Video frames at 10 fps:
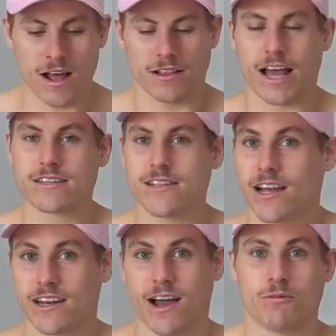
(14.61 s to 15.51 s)
Last
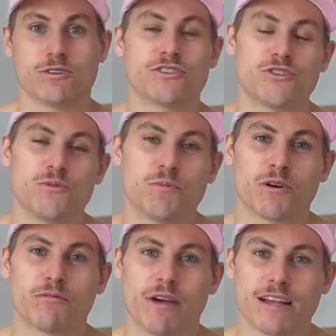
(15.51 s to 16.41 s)
night I was
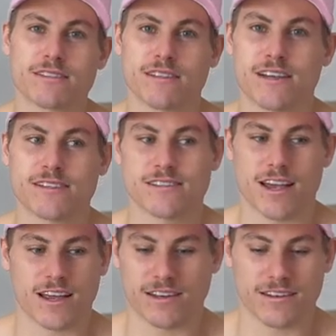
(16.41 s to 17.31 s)
super restless
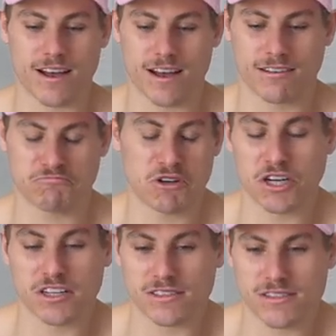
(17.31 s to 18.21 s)
and uh,
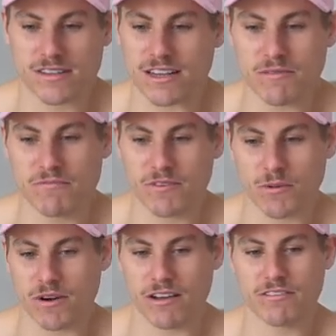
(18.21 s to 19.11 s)
couldn't sleep for
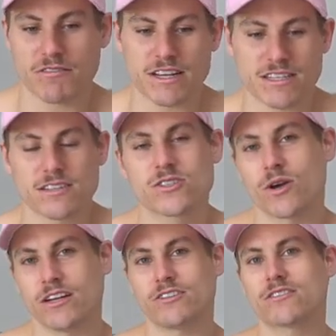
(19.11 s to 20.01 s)
whatever reason, so
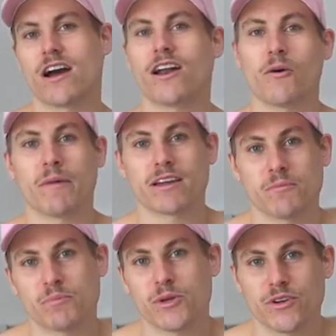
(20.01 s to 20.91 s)
I just got out my
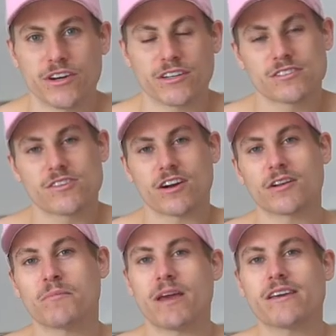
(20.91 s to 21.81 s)
computer and
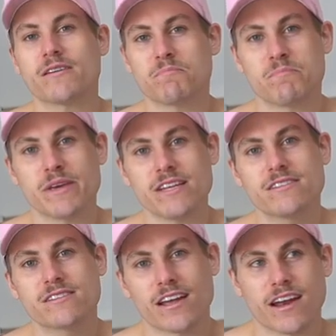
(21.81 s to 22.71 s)
started making
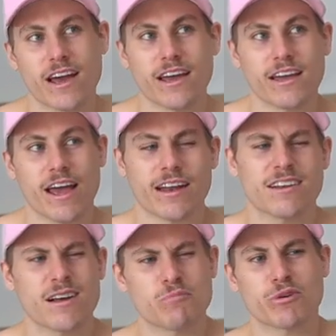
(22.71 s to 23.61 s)
beats, and I
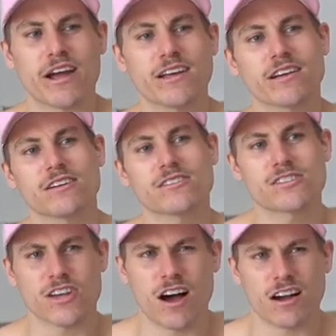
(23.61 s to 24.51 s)
ended up writing a
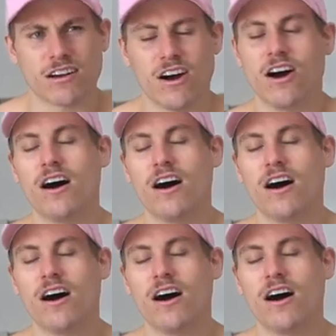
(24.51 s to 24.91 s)
song